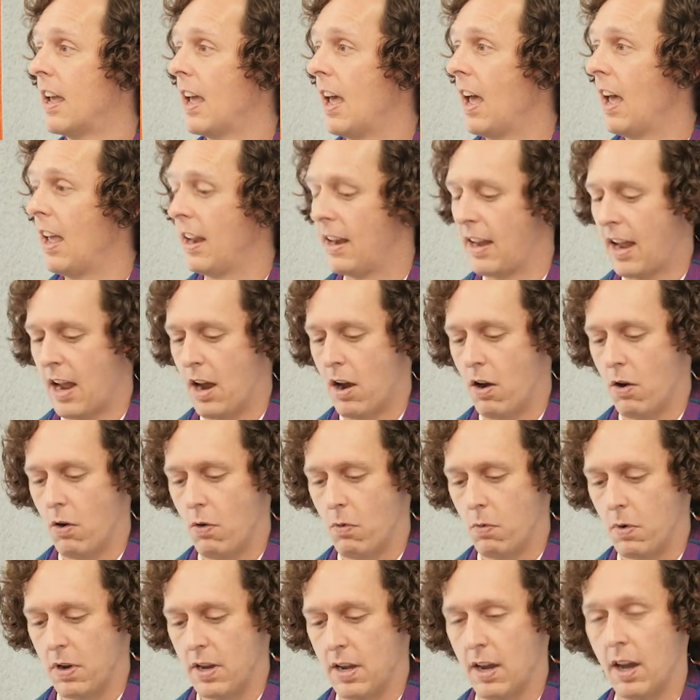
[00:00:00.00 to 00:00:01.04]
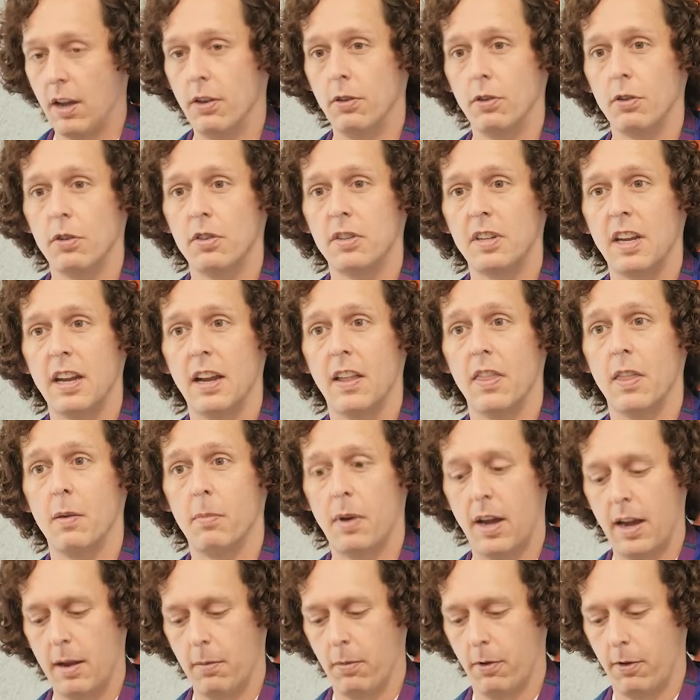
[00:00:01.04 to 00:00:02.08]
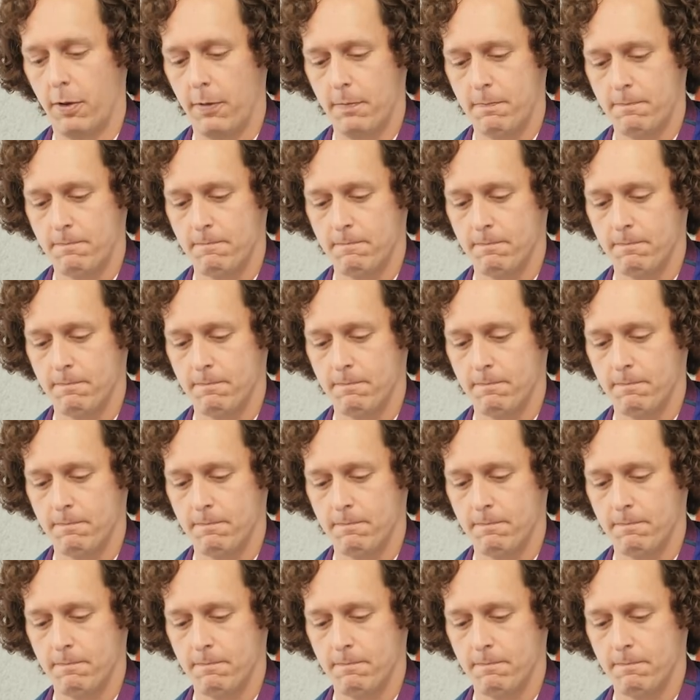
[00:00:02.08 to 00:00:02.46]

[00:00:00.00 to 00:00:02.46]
and how we understand the Bible.